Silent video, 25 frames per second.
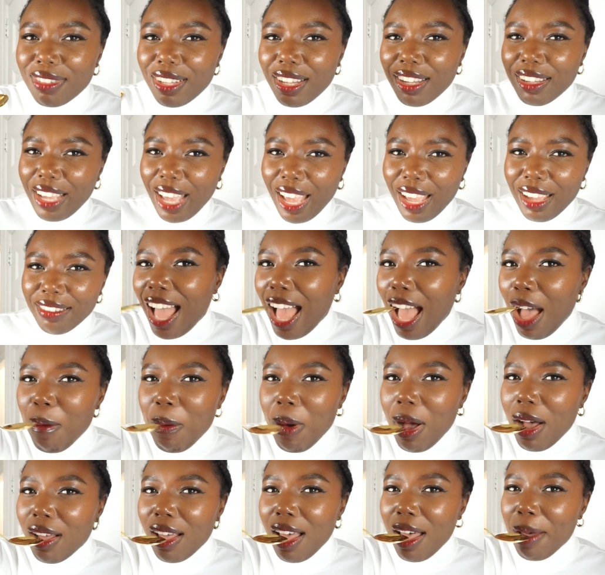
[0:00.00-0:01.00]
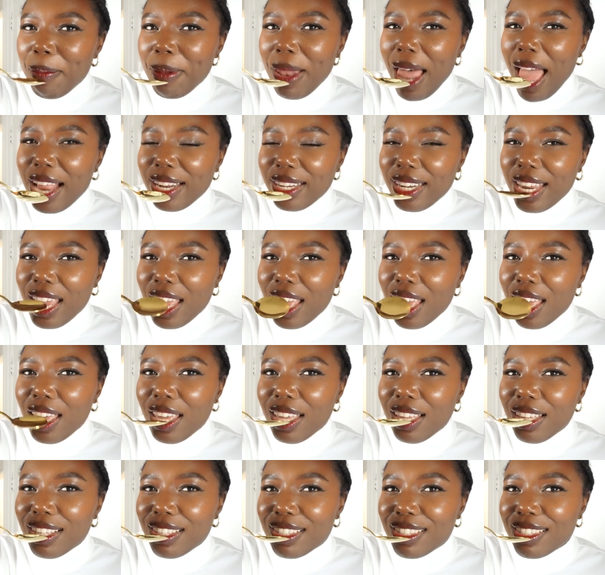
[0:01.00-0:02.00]
Okay, I woke up like
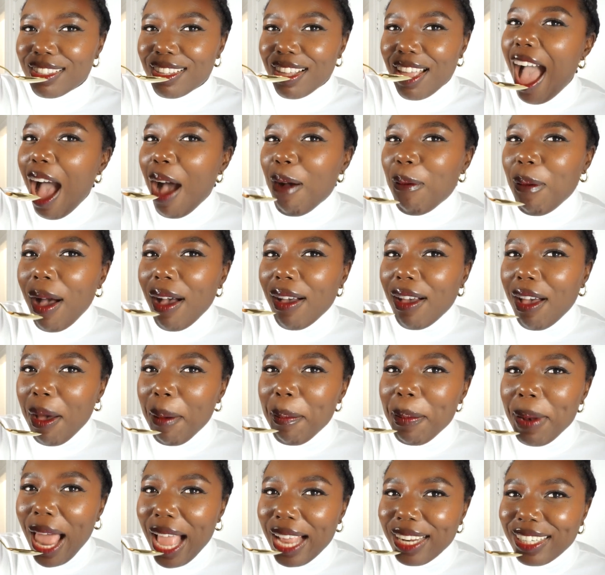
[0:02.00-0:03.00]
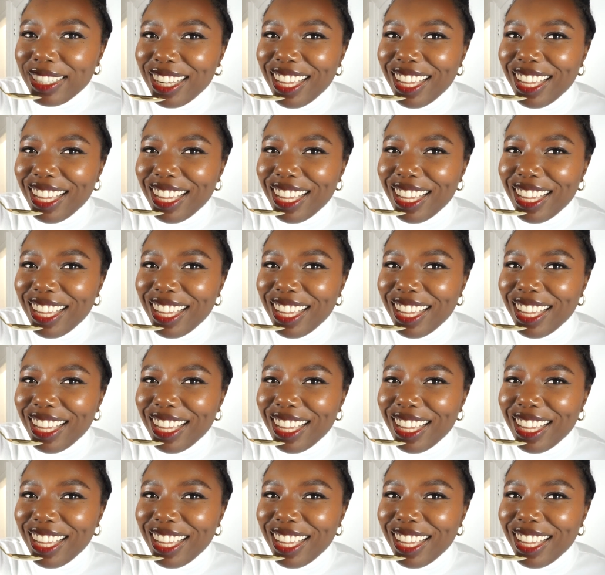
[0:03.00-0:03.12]
this. I woke up like